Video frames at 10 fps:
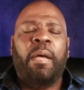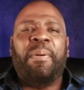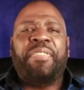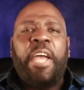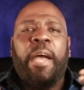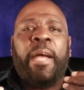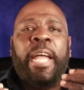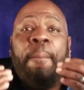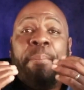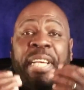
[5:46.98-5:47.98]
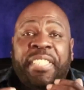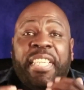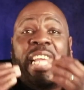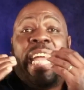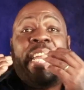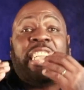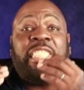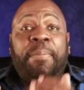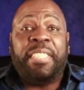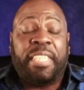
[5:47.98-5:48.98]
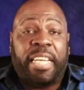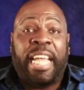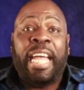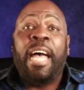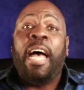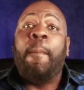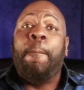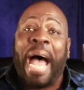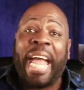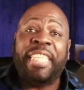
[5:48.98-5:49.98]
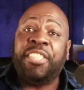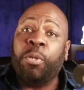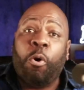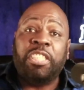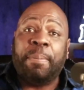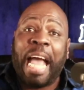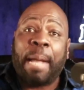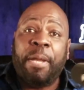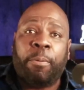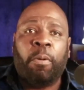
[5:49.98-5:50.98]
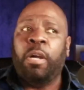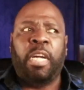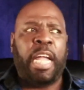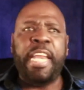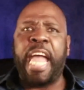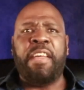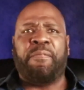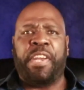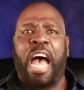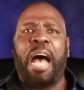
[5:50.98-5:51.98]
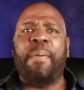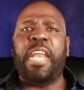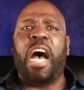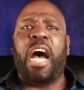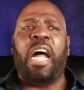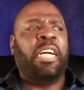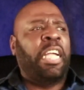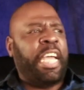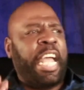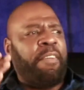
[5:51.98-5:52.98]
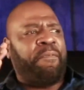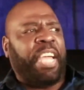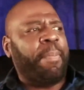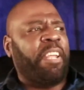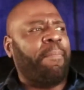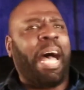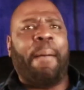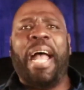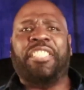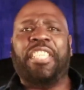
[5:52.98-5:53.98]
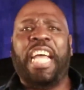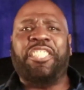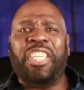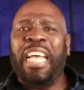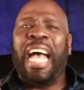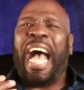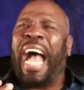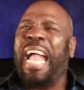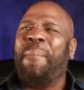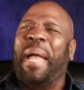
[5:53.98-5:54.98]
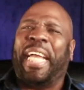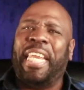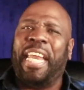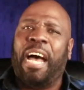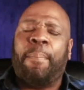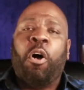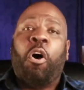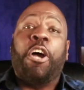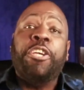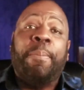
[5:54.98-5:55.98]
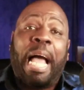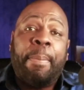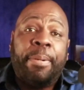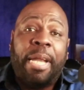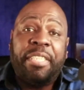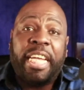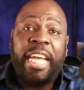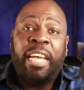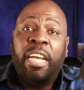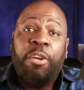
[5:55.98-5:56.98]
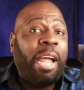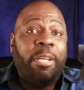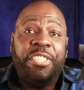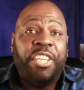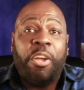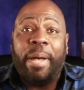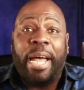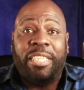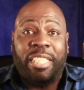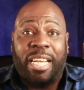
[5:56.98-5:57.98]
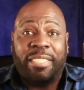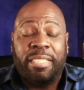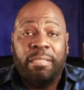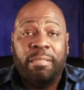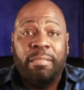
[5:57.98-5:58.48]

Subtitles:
But they're implicitly and explicitly biased towards black people. It ain't a phenomenon. It ain't a figment of my imagination. I ain't making it up. All you black people out there, you ain't losing your mind, Johnson.